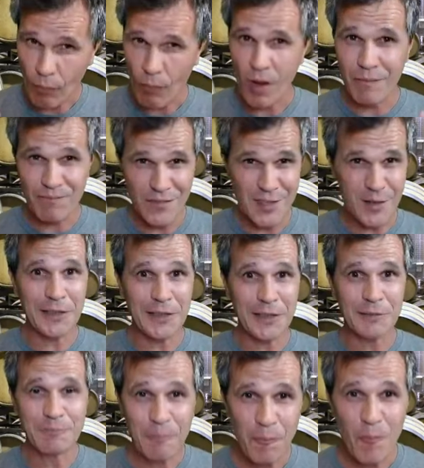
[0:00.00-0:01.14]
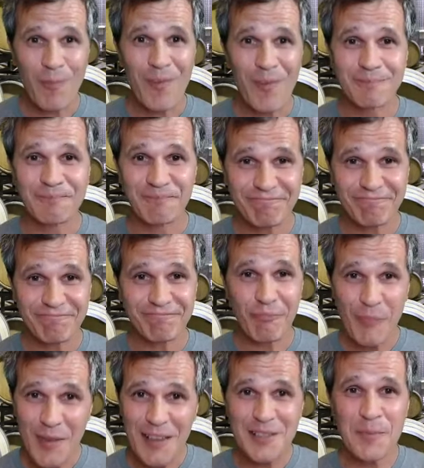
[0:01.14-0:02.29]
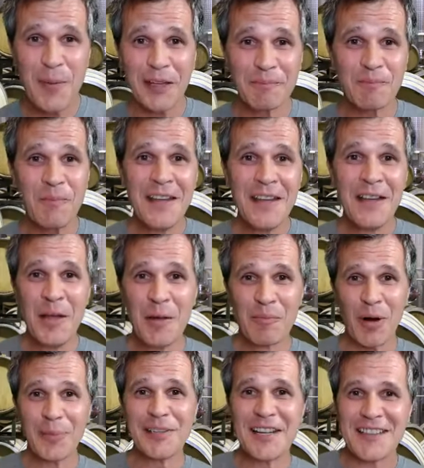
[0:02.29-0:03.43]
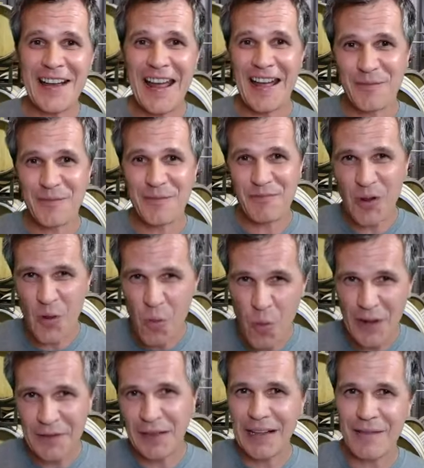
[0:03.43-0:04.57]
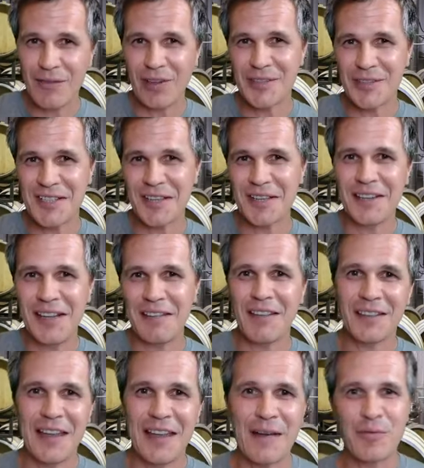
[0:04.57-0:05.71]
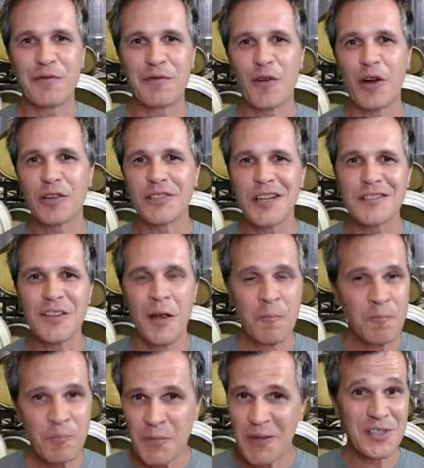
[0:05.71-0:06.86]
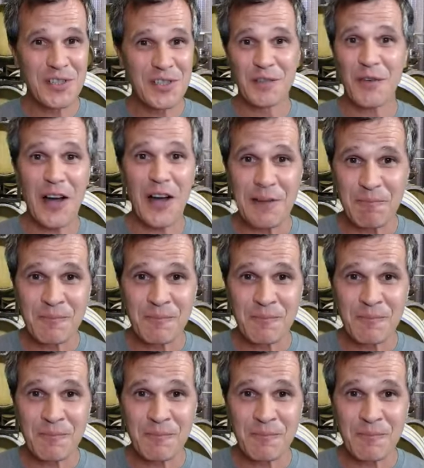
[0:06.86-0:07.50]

This is big. It's big. Probably doesn't have quite the level of acidity that the Cabernet Franc does, which is fine.